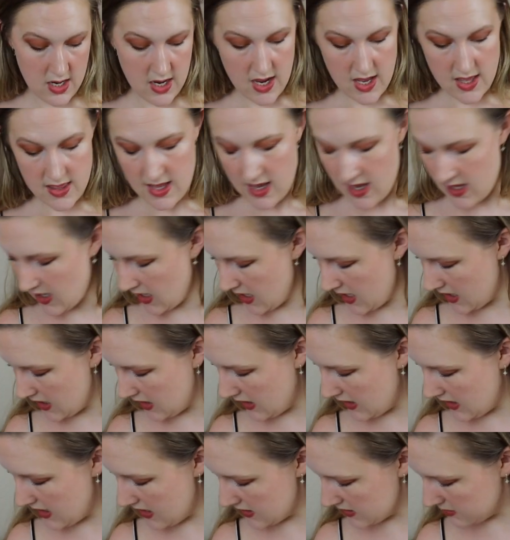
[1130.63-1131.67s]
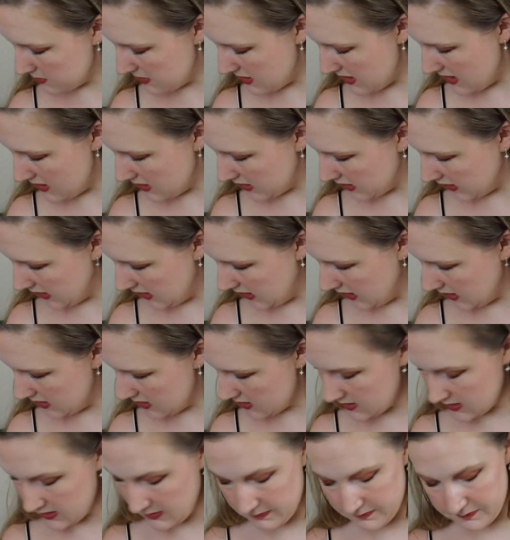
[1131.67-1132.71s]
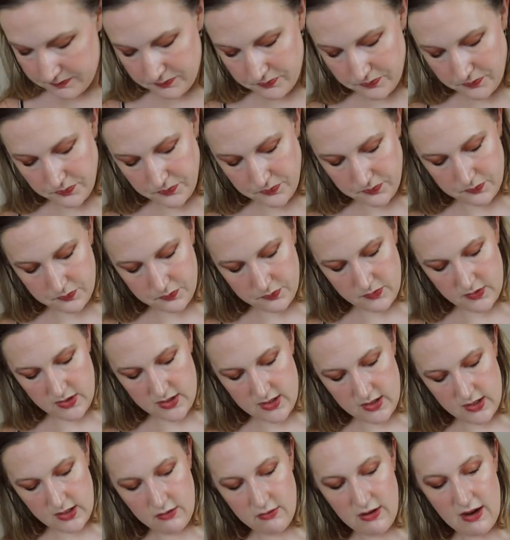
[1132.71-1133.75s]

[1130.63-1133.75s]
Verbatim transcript: And then last but not least, something